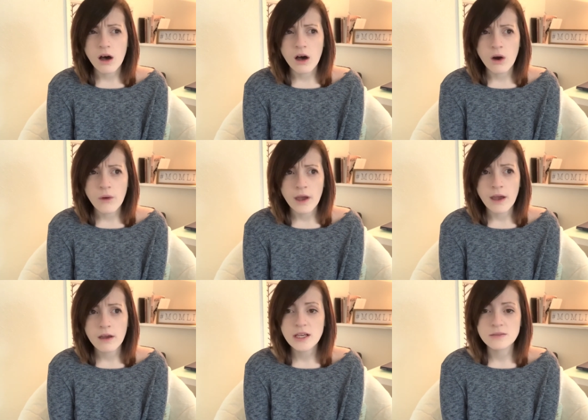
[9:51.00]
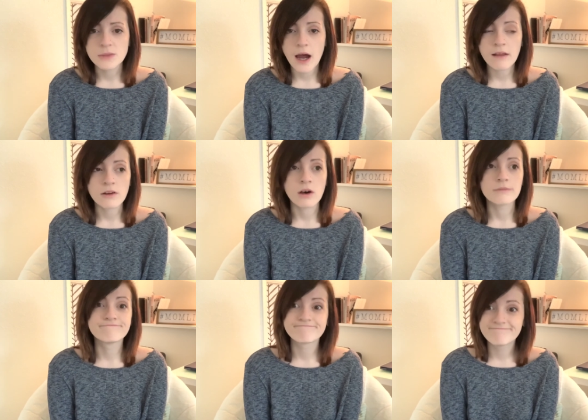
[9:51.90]
Okay, take some Tylenol.
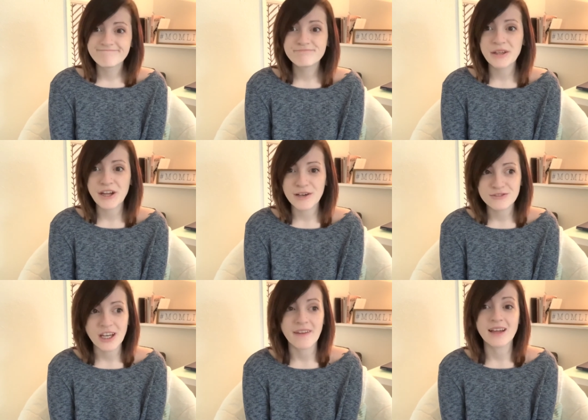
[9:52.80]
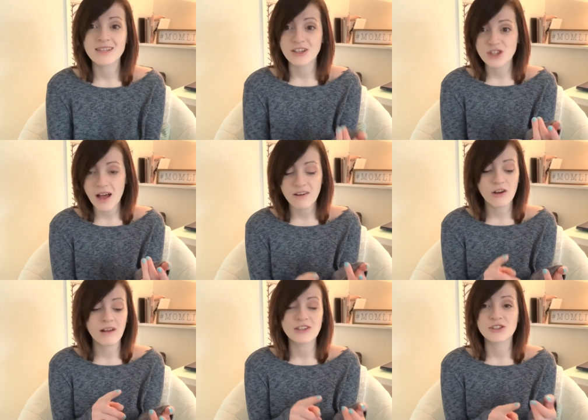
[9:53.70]
Been there, done that. Take
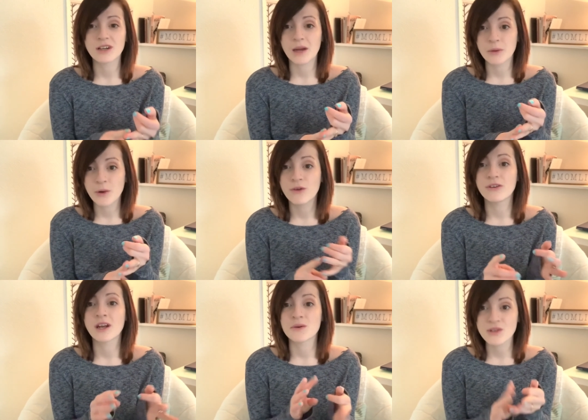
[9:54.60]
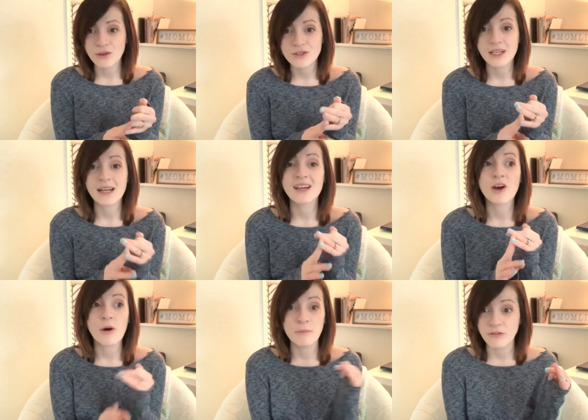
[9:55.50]
Tylenol, I took ibuprofen, I was alternating
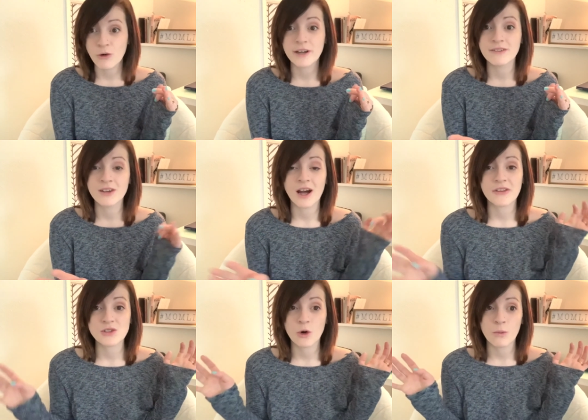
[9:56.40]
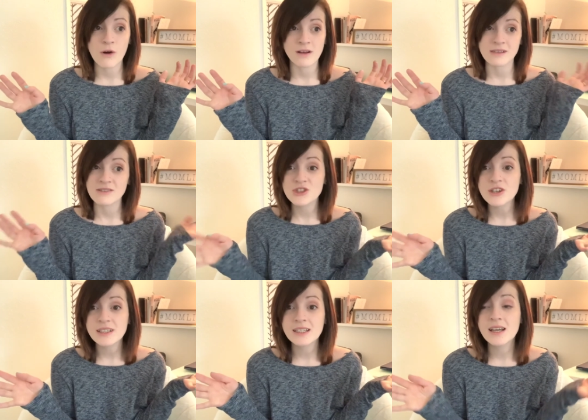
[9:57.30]
before I even got this whole process
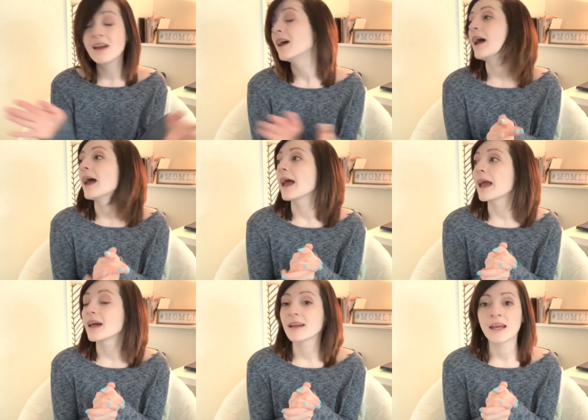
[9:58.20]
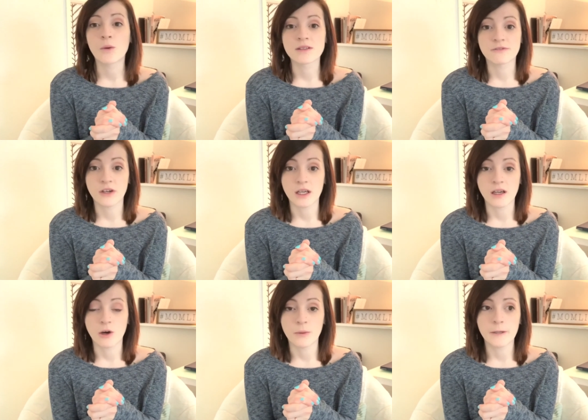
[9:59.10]
started, and it wasn't fucking
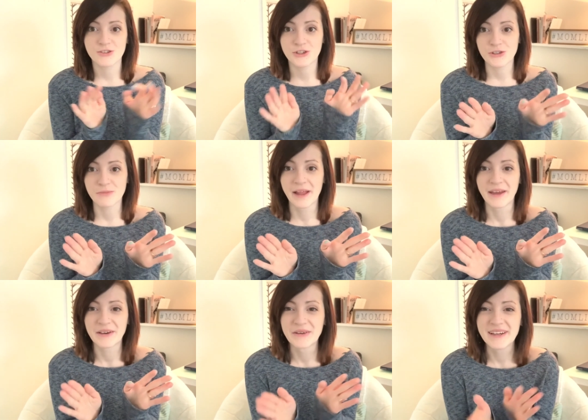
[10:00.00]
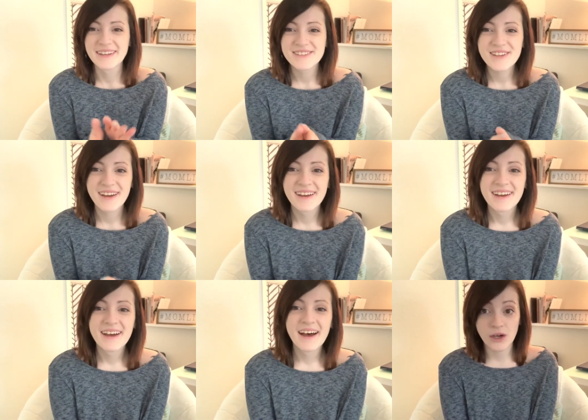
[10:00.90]
helping. Excuse my language.
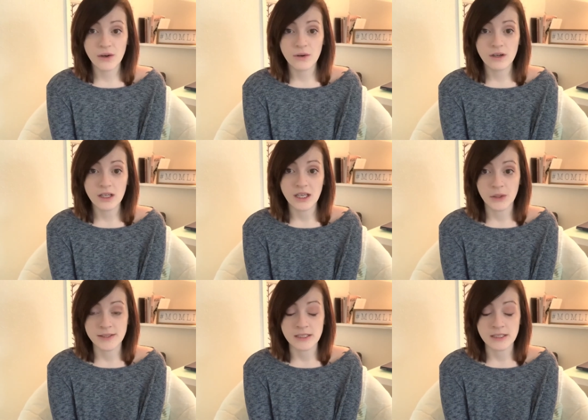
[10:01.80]
Oh, he was a